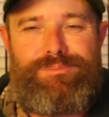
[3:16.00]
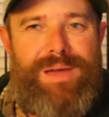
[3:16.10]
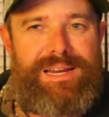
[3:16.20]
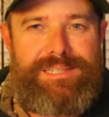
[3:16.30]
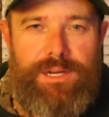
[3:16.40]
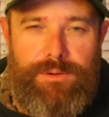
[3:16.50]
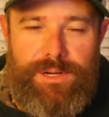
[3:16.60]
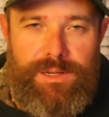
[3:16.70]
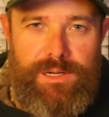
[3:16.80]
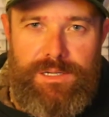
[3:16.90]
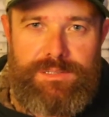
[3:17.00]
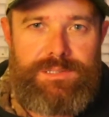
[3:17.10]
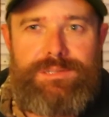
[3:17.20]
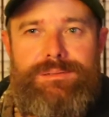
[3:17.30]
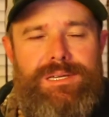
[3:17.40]

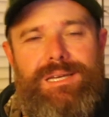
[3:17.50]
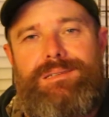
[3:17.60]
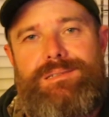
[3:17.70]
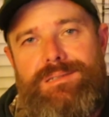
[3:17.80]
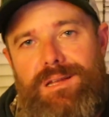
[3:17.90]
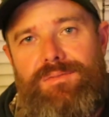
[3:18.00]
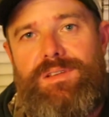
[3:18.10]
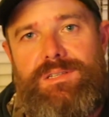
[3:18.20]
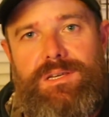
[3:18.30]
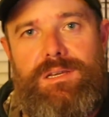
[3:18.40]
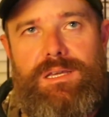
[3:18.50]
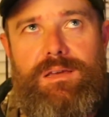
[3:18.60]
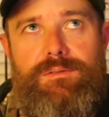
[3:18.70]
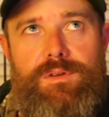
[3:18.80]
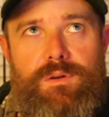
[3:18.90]
bacterias and stuff that's going to
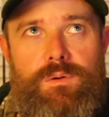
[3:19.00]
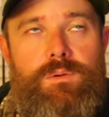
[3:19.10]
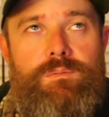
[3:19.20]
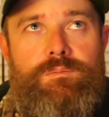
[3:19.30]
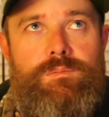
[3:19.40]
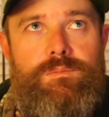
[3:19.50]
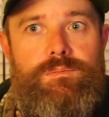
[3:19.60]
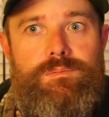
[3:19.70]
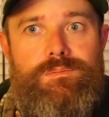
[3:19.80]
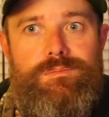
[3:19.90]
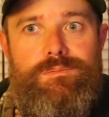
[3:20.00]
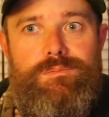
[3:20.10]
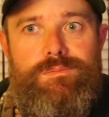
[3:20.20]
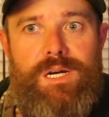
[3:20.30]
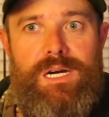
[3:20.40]
give you
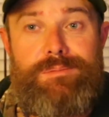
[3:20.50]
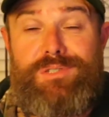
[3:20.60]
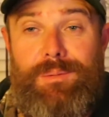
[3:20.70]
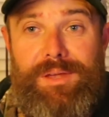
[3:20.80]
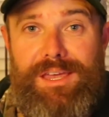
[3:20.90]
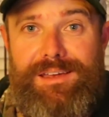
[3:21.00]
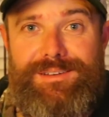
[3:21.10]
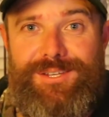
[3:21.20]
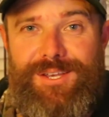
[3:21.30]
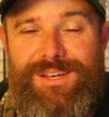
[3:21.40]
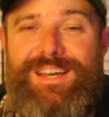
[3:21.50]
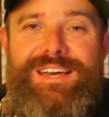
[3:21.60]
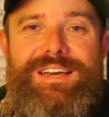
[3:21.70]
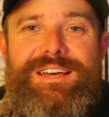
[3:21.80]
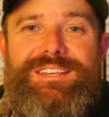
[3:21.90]
stomach aches.
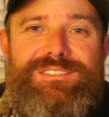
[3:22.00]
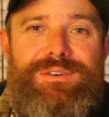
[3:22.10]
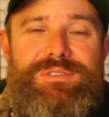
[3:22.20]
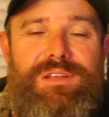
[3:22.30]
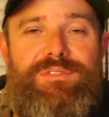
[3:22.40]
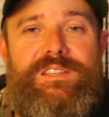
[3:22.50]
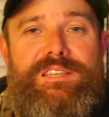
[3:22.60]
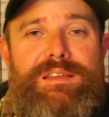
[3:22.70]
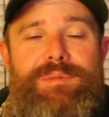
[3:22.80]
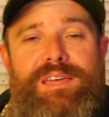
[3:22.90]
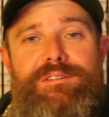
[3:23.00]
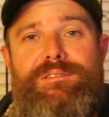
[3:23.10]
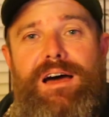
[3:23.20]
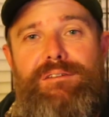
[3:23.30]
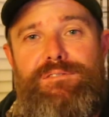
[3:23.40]
So stuff that's going to make you
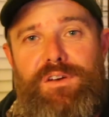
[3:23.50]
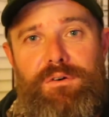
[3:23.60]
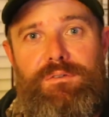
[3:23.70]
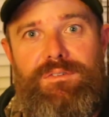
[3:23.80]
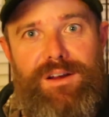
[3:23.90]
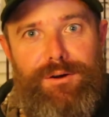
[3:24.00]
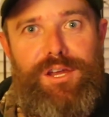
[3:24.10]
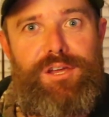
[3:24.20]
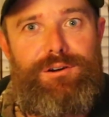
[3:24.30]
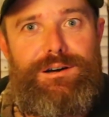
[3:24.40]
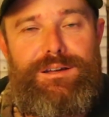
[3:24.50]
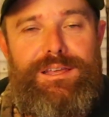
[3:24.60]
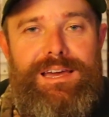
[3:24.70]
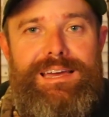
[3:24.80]
not feel very good